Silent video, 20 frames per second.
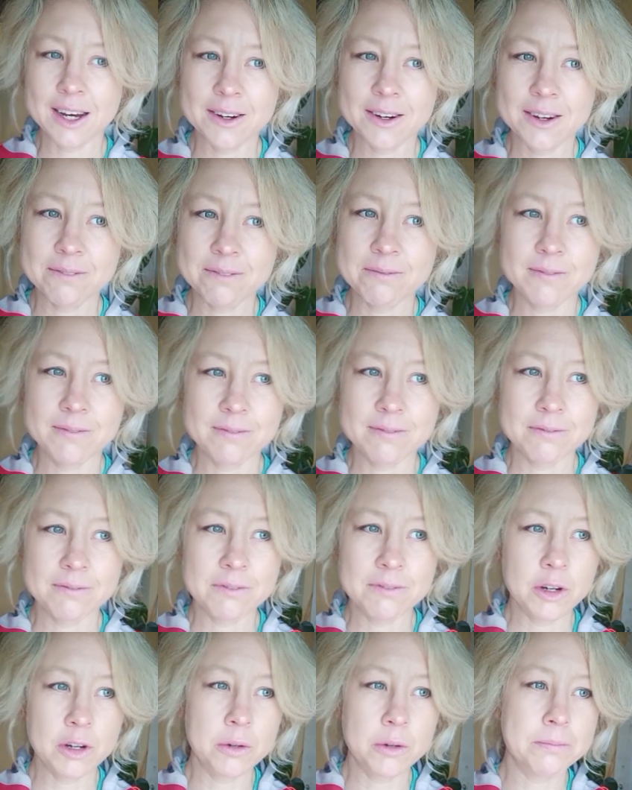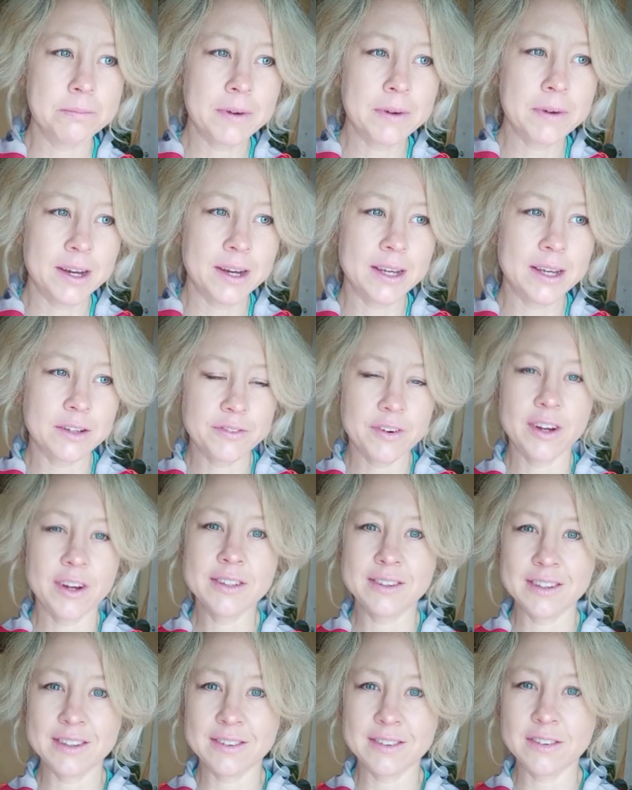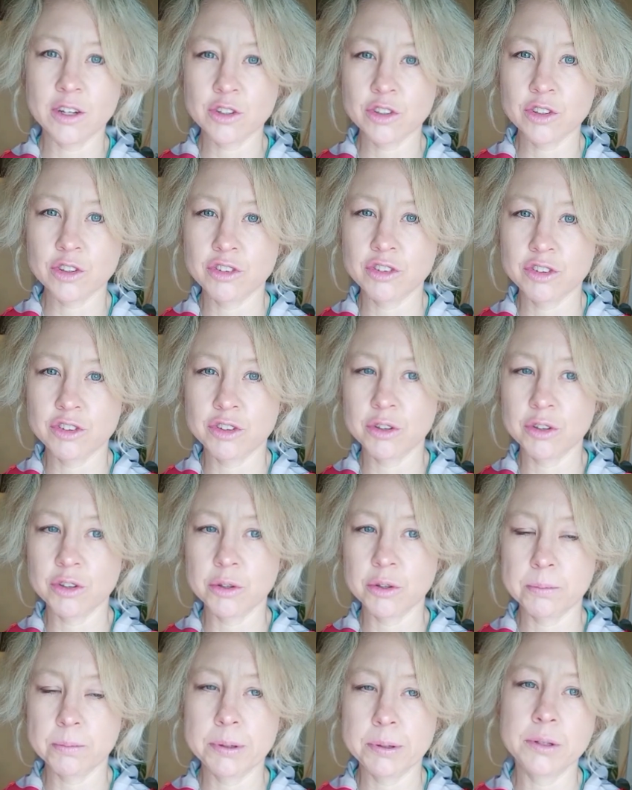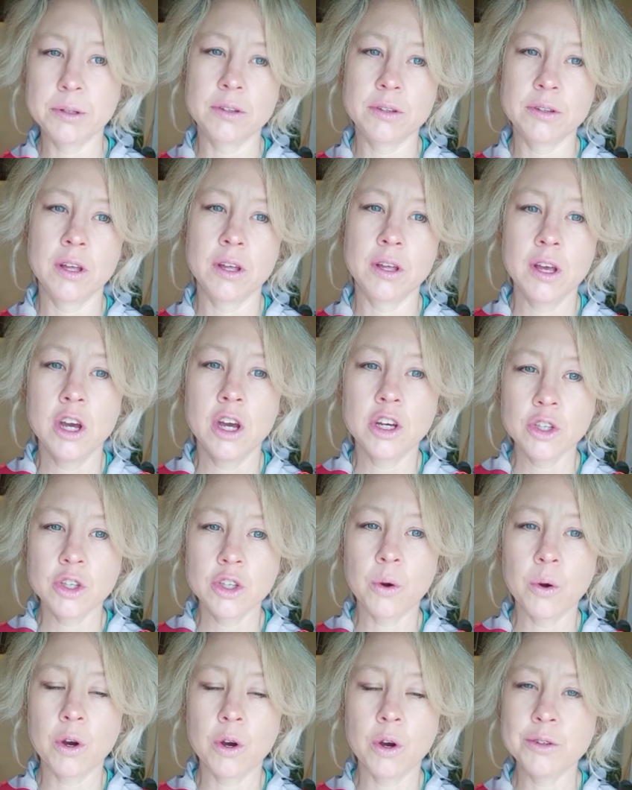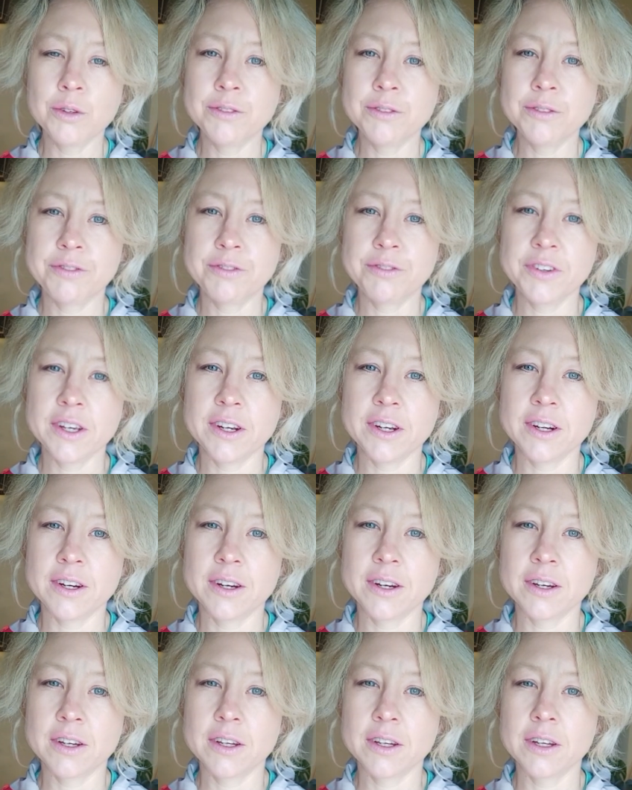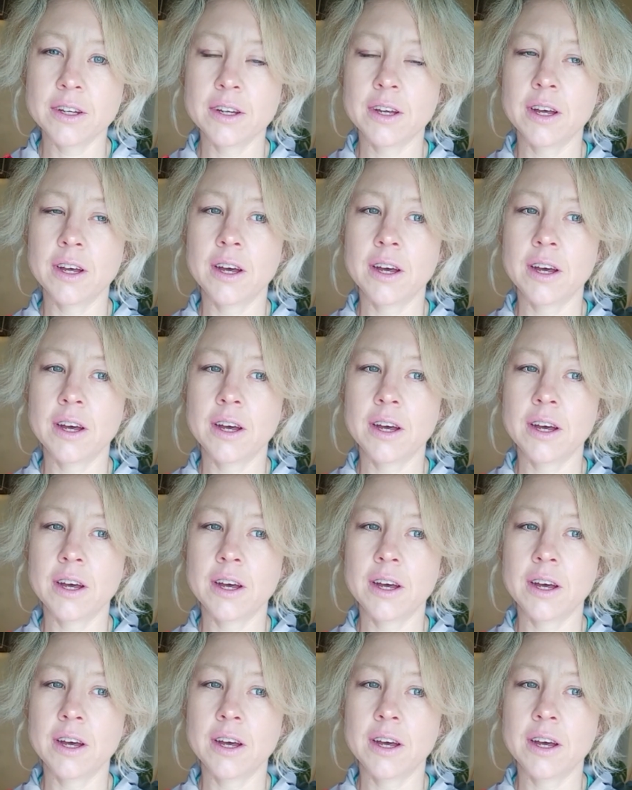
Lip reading: My advice is not to put your own fear